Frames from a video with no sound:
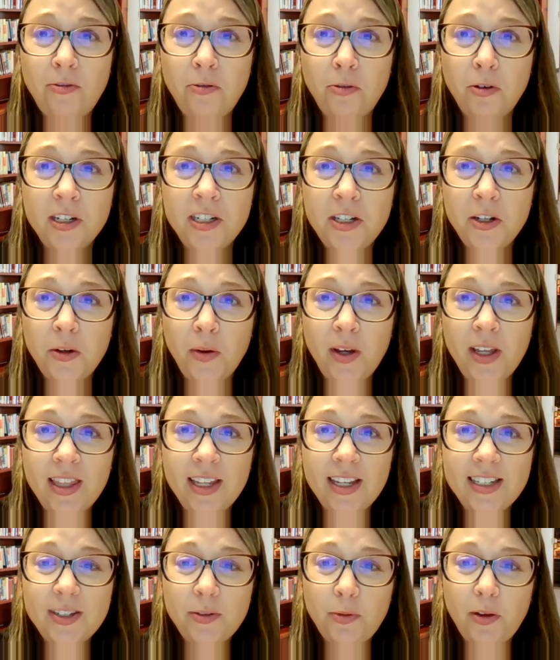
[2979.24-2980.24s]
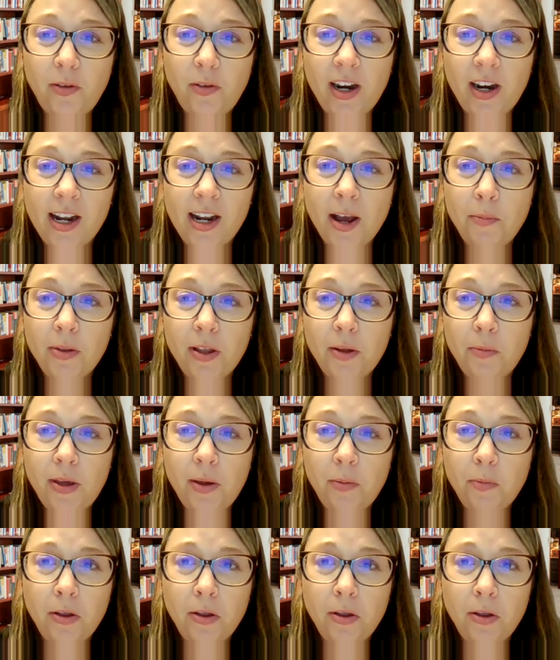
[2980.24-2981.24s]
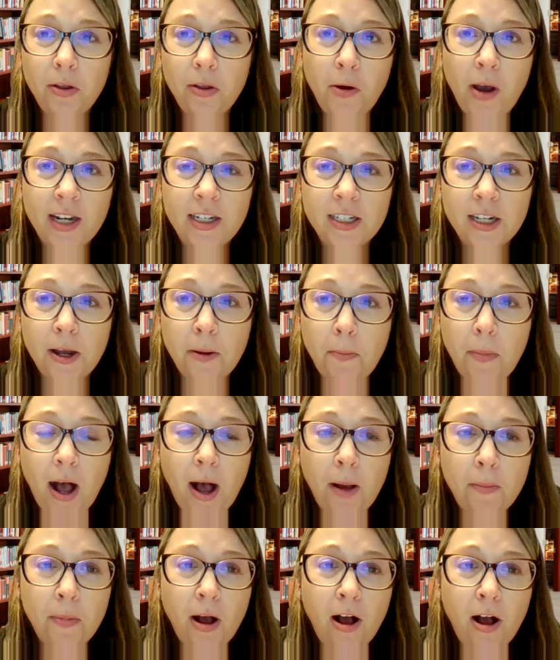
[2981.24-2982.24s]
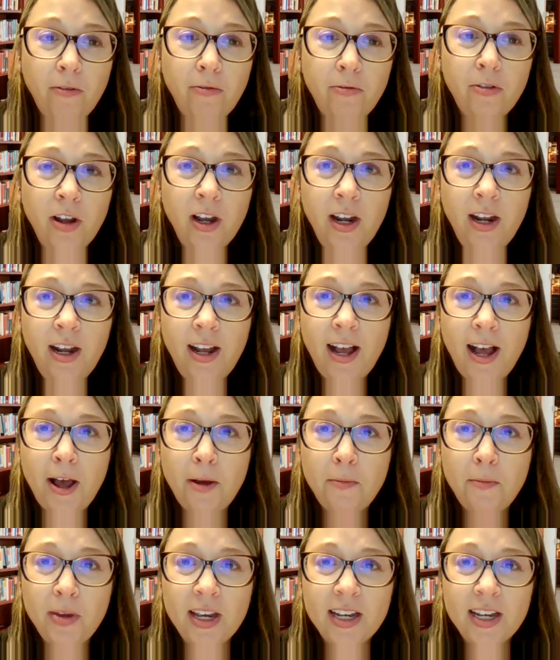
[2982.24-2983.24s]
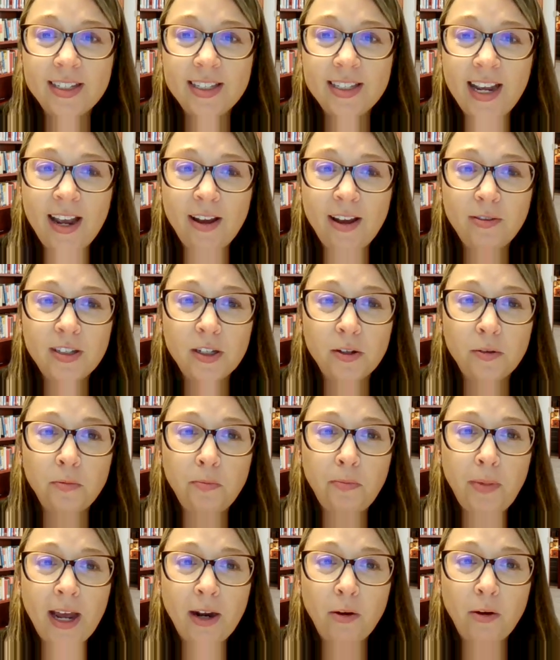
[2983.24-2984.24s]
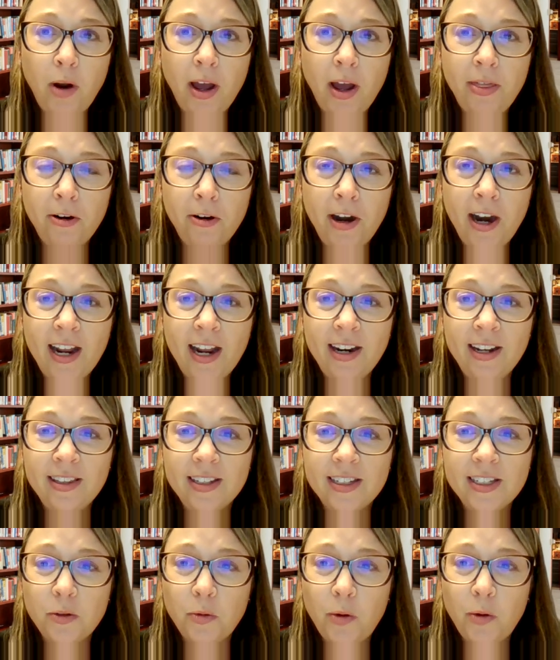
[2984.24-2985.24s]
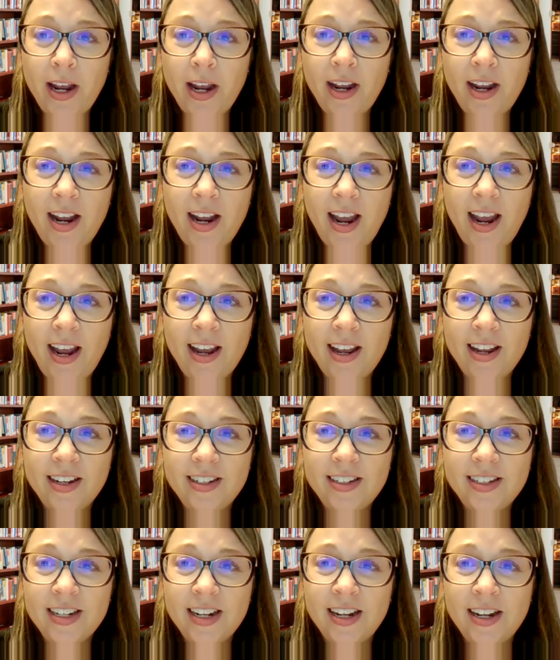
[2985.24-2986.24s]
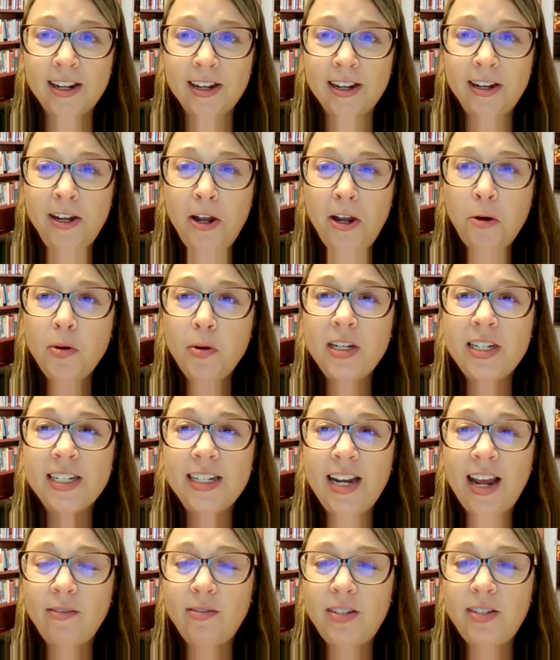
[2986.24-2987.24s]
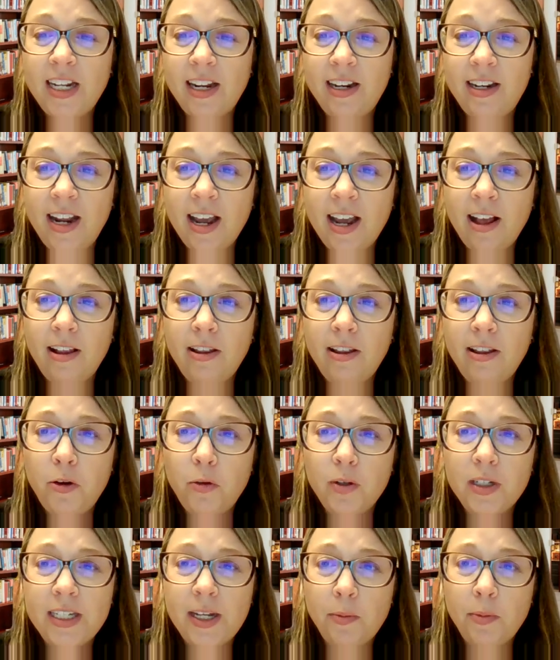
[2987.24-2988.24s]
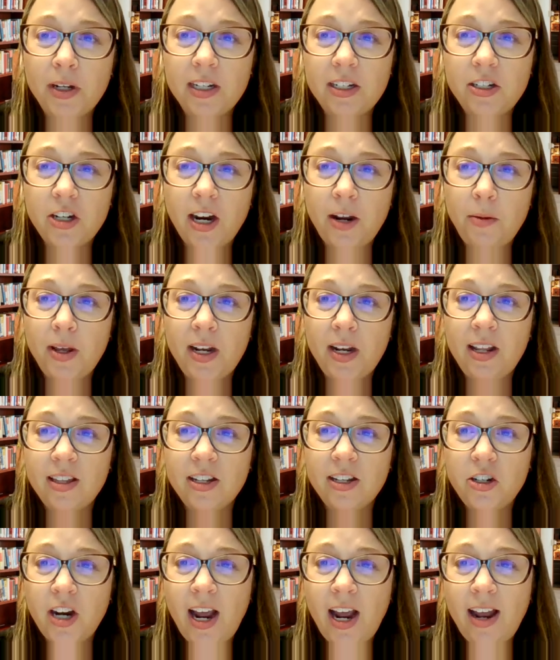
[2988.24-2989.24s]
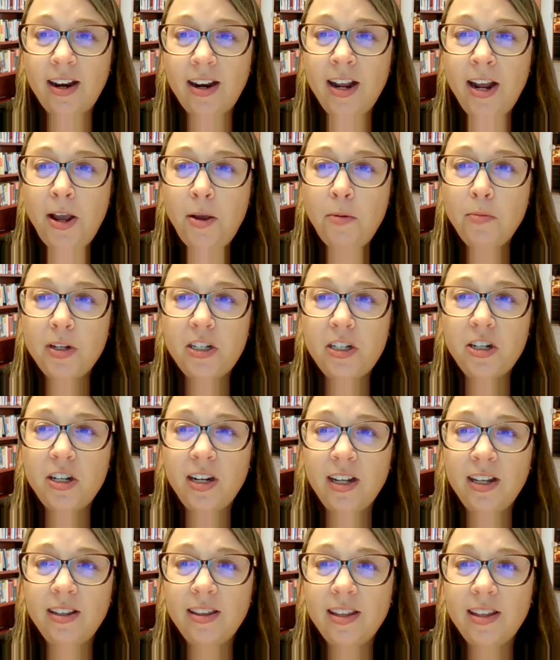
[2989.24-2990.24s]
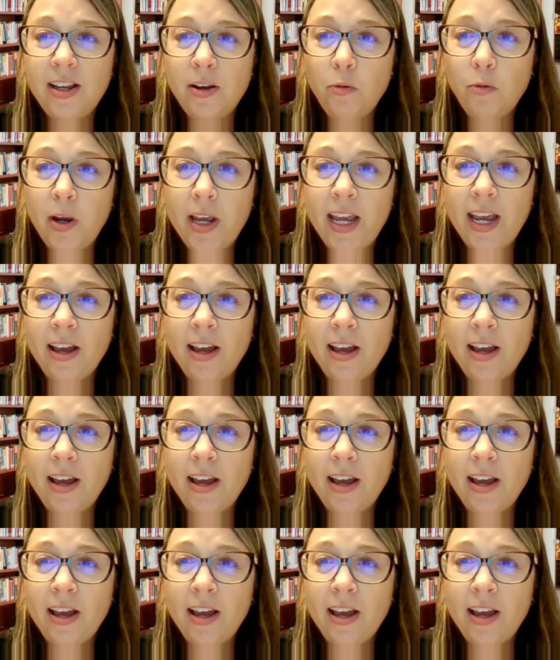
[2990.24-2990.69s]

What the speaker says: for doing this. We've had a couple of people who had to pop off because they have some bad weather heading this way. And we did have Danielle, who was able to chime in the chat, mentioning that